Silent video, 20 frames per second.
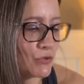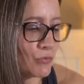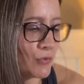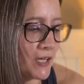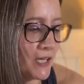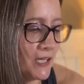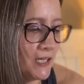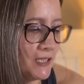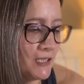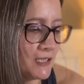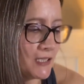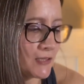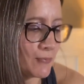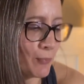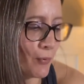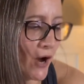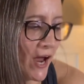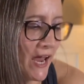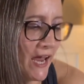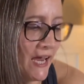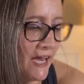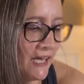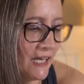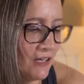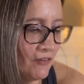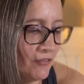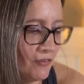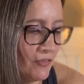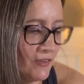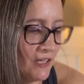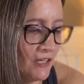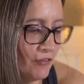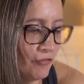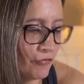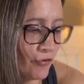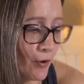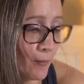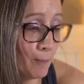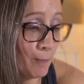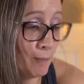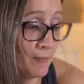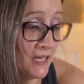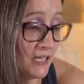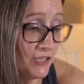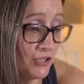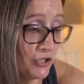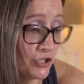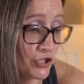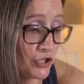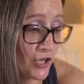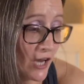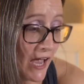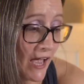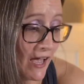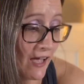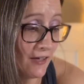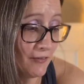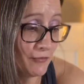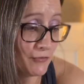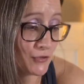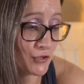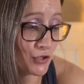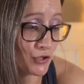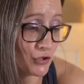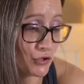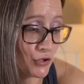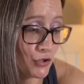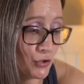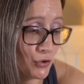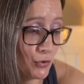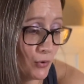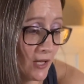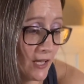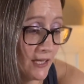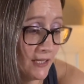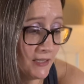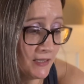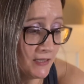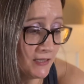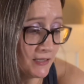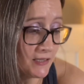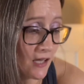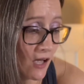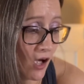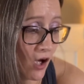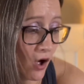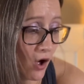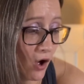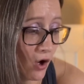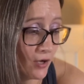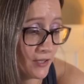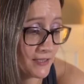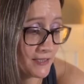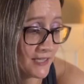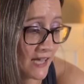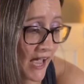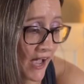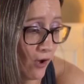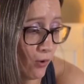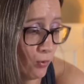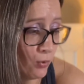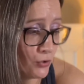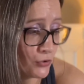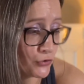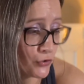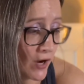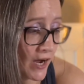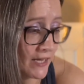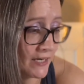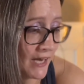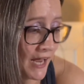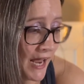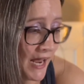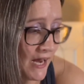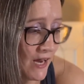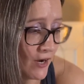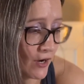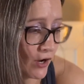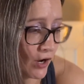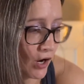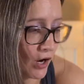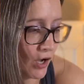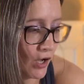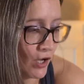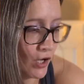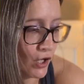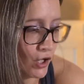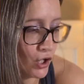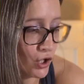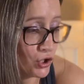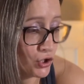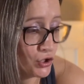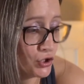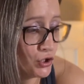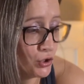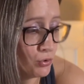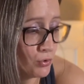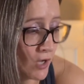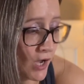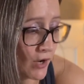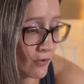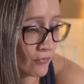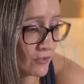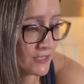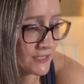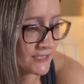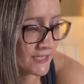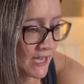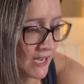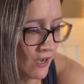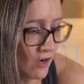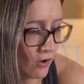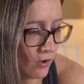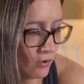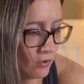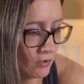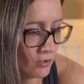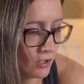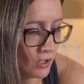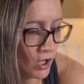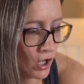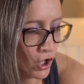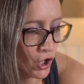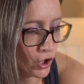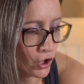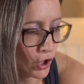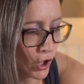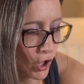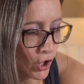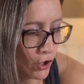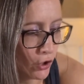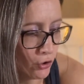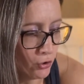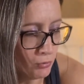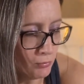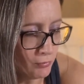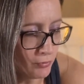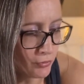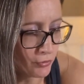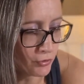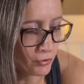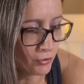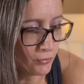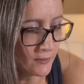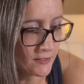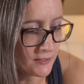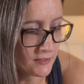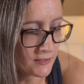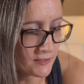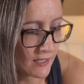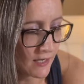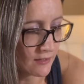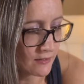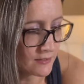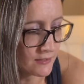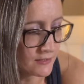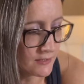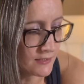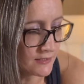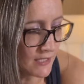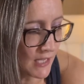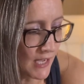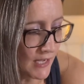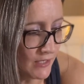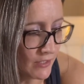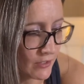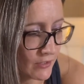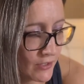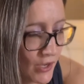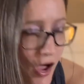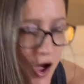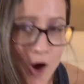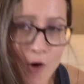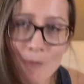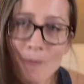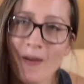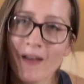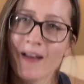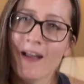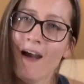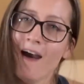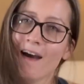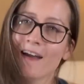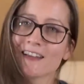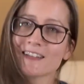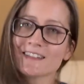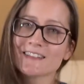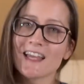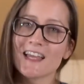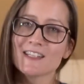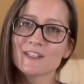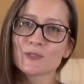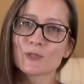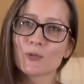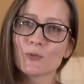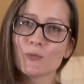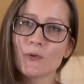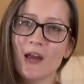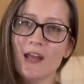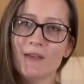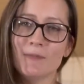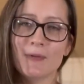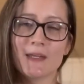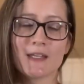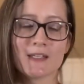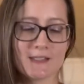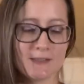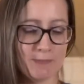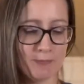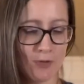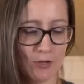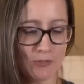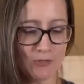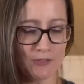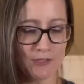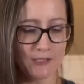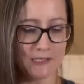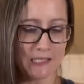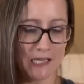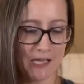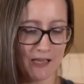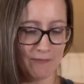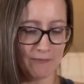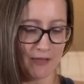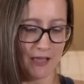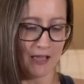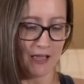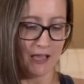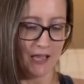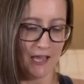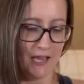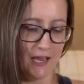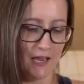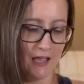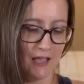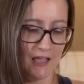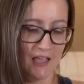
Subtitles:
read, spray evenly from mid-shaft to ends on towel dried hair. Do not rinse out. Comb through and style as desired. Oh my gosh, that's great, because most of the time I